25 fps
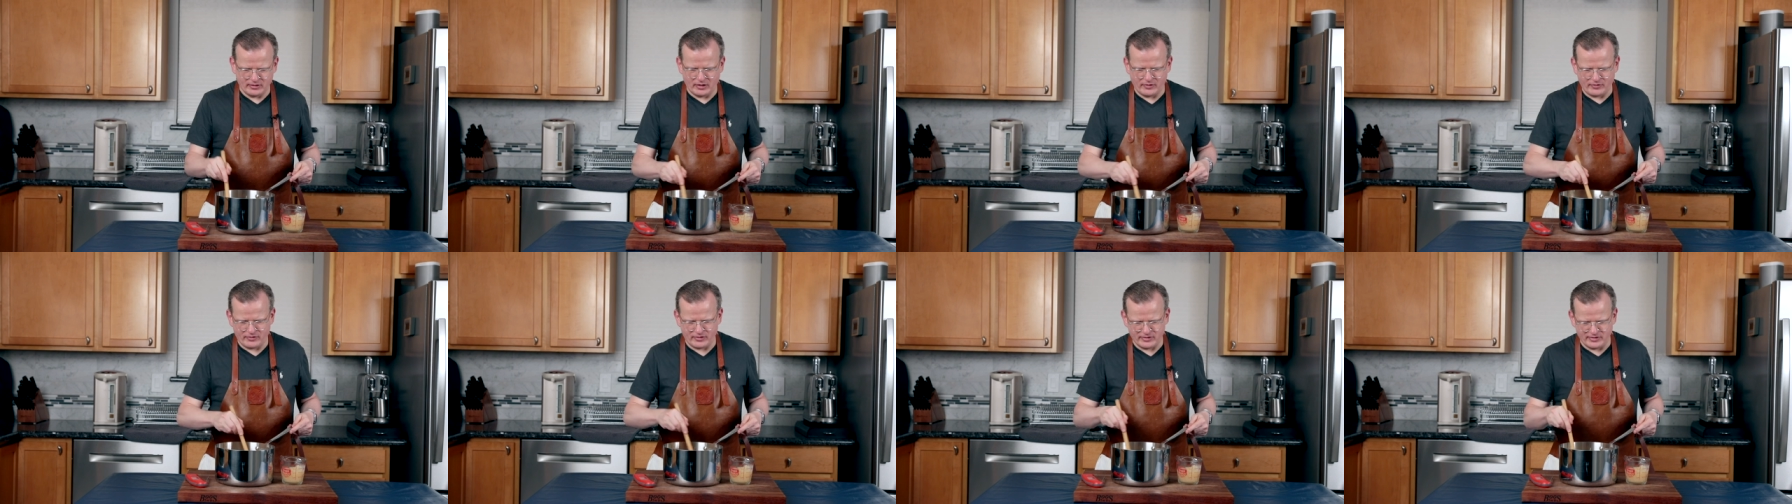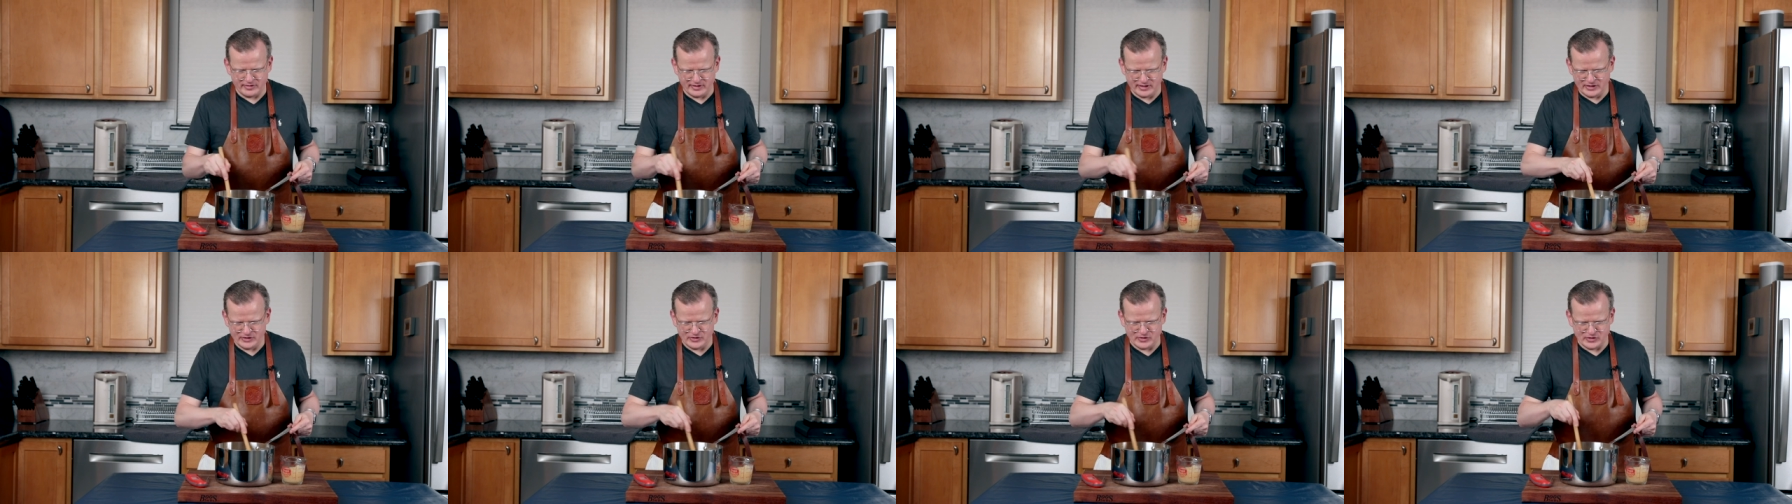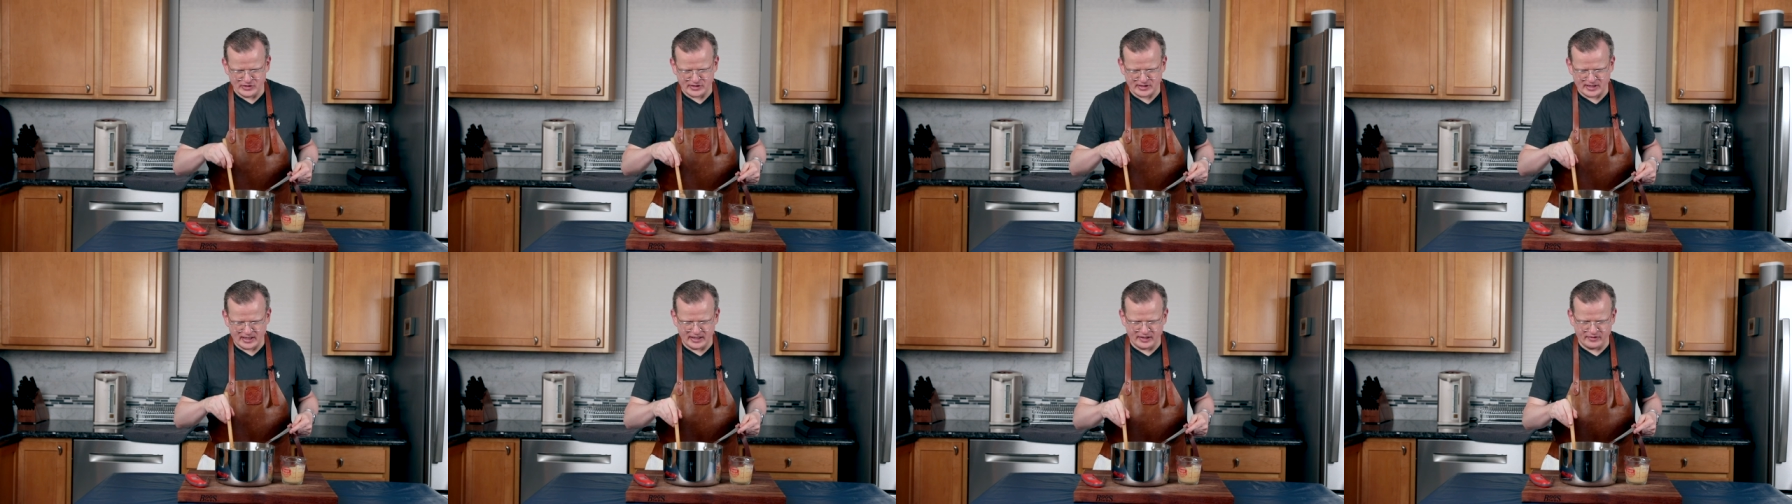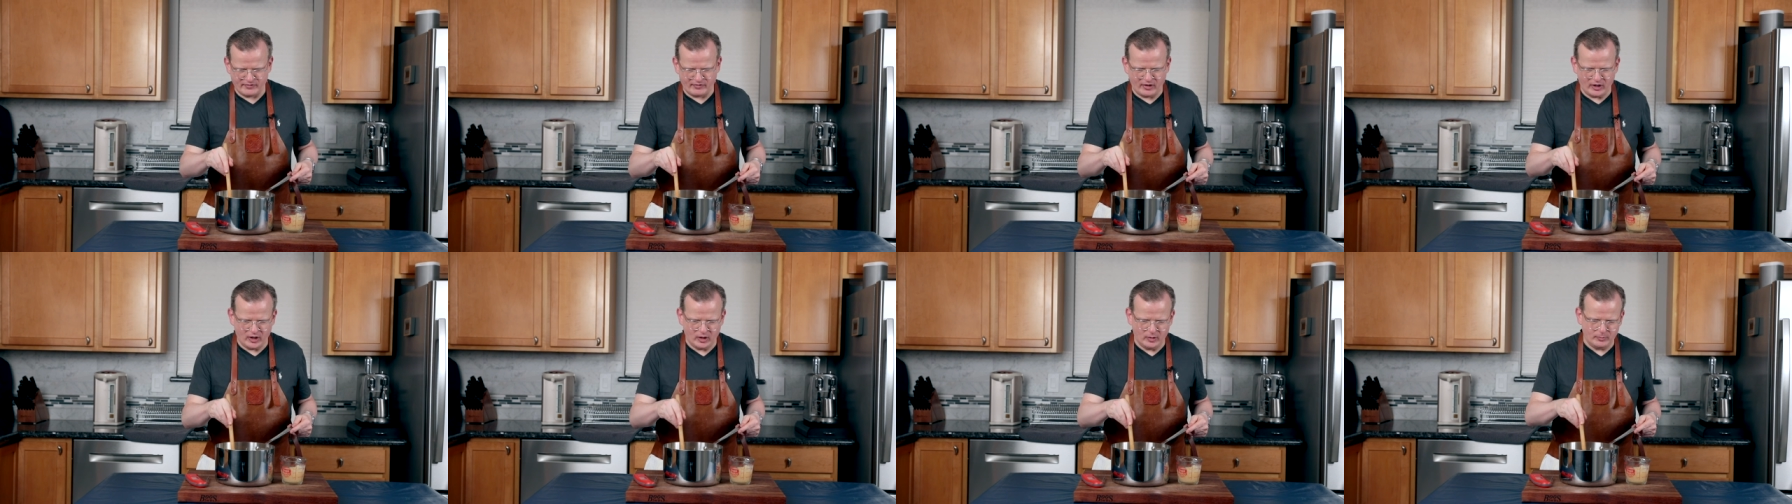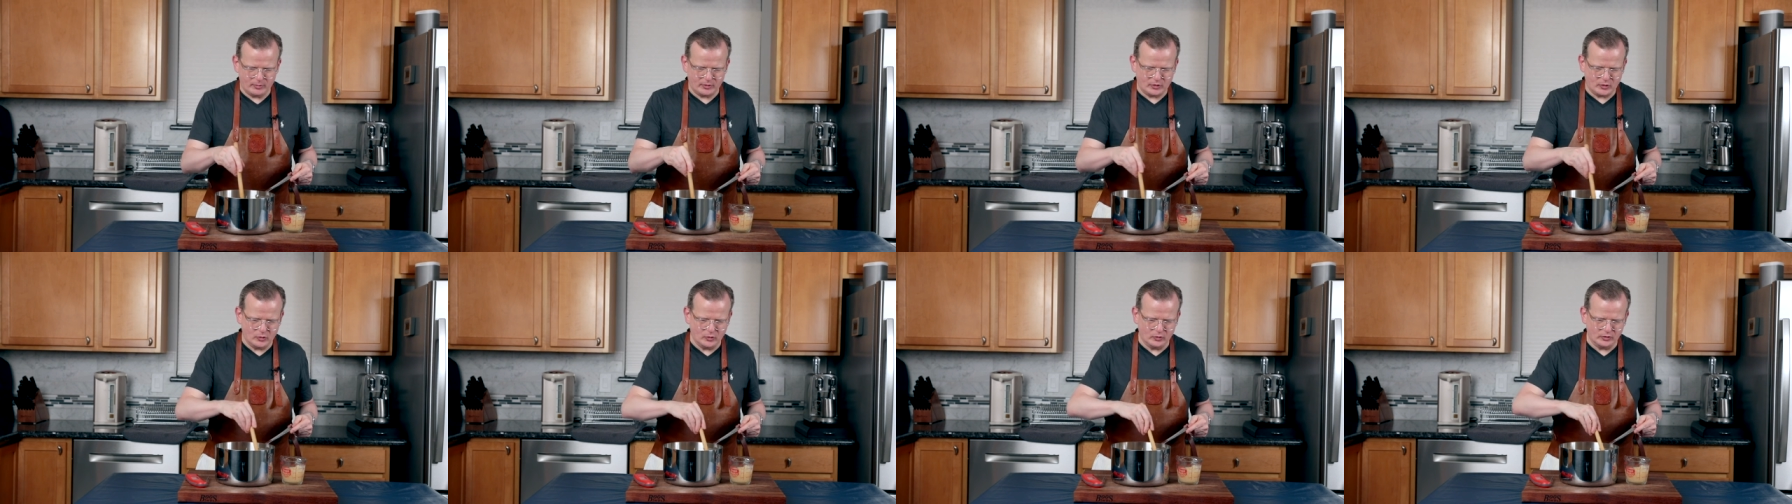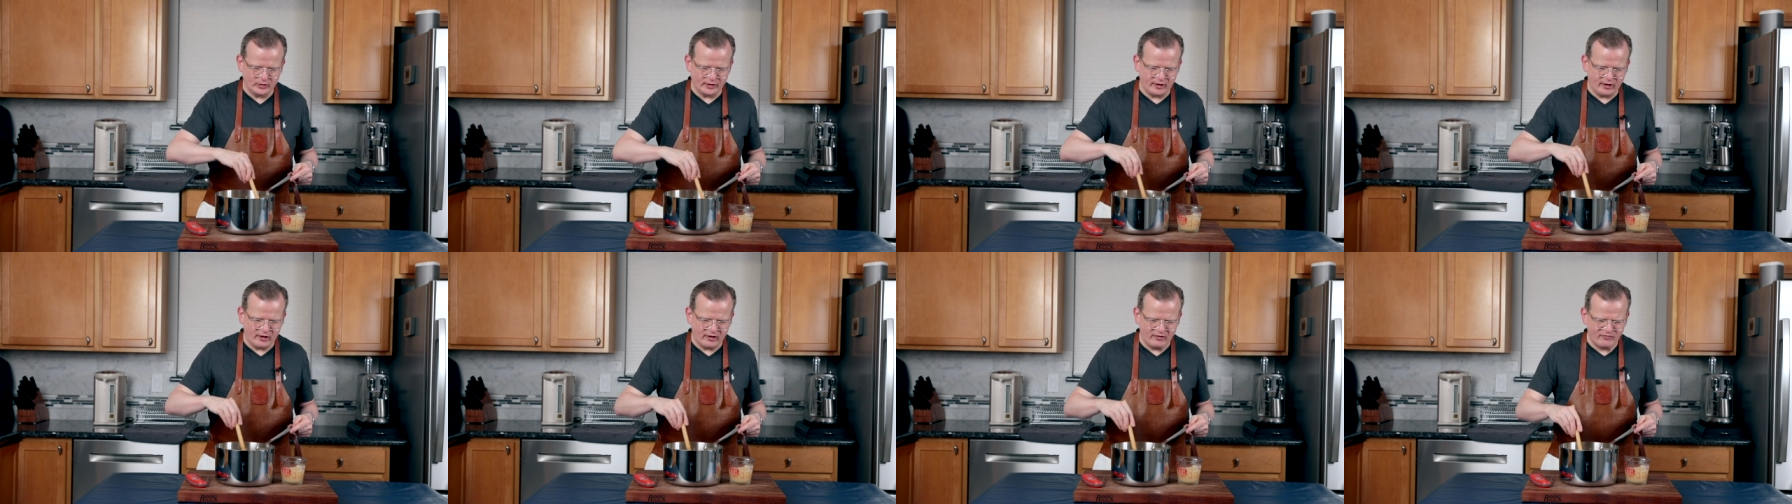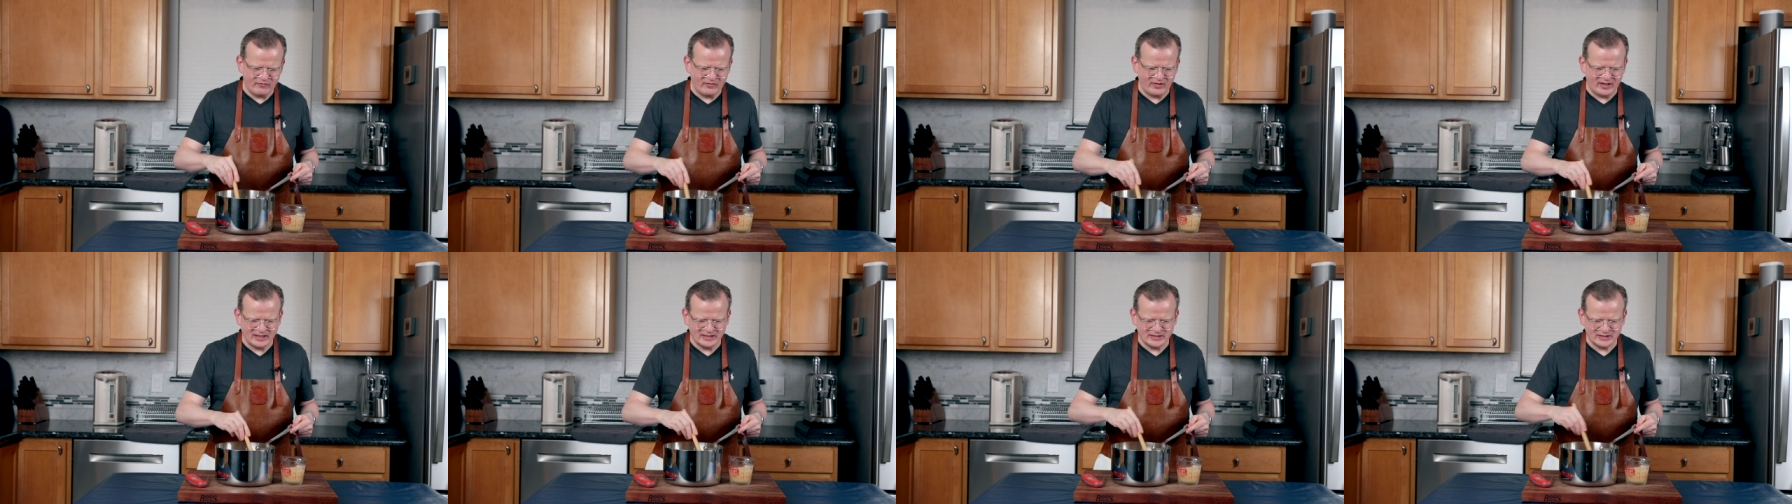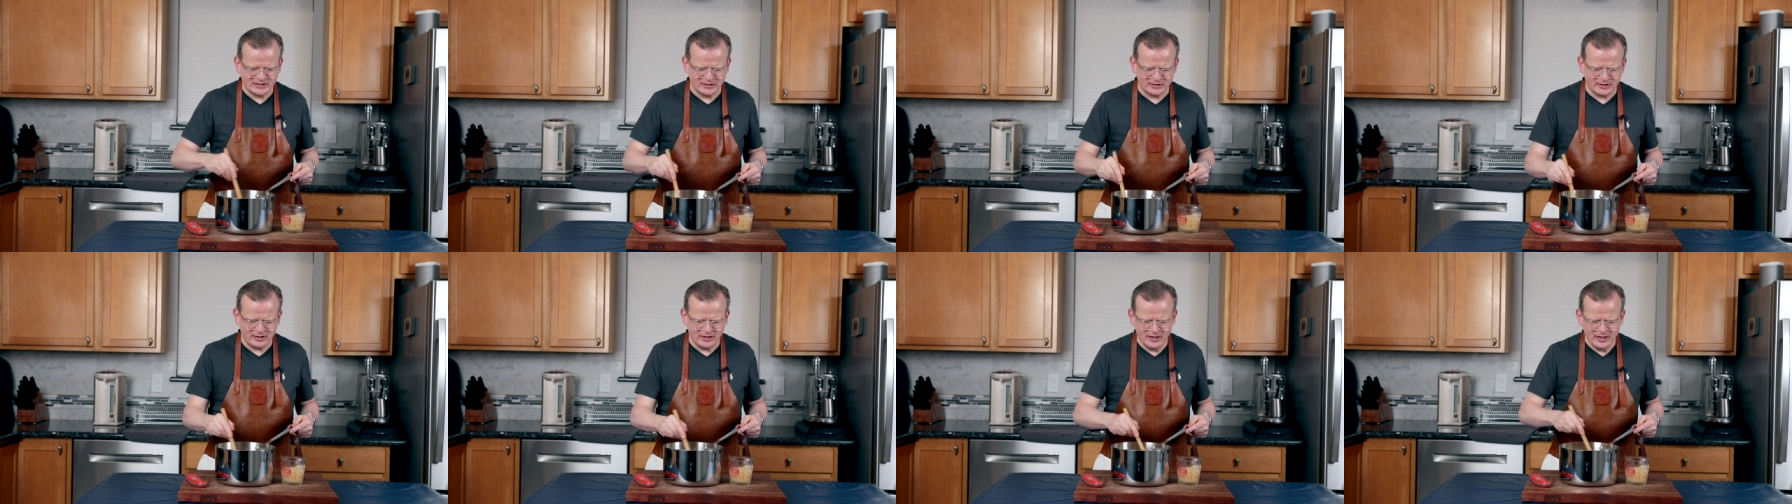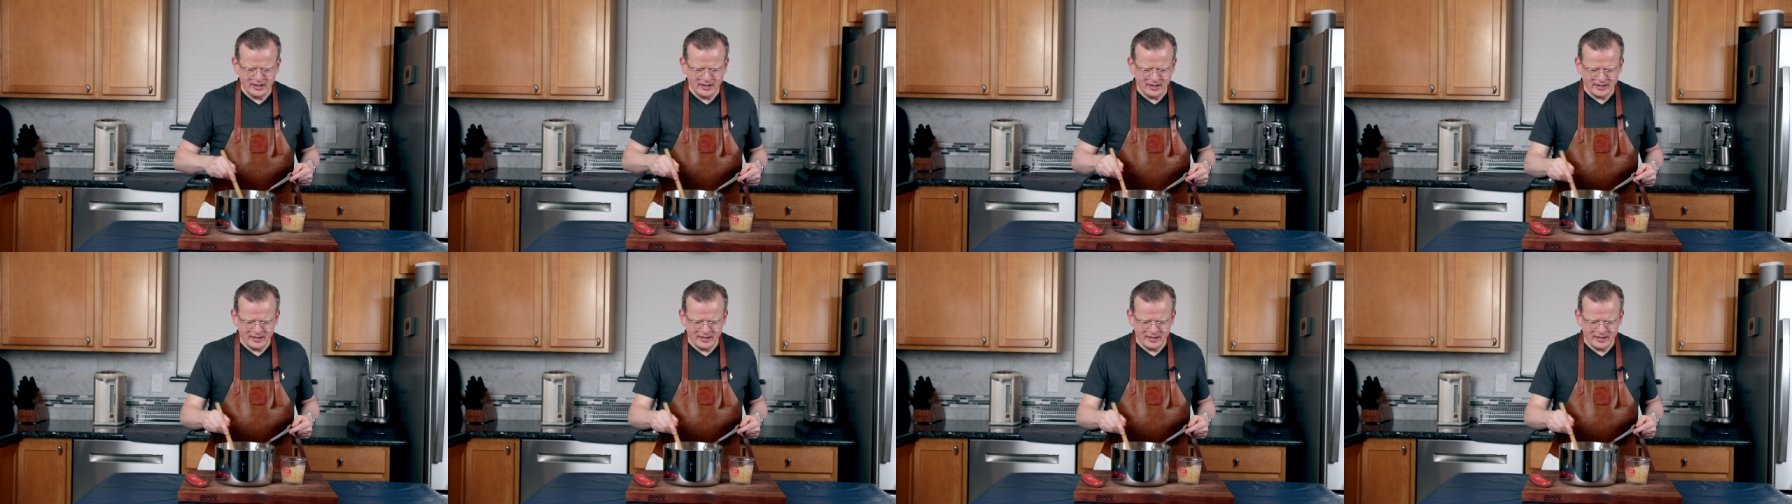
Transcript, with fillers: other than just kind of help cool it off faster.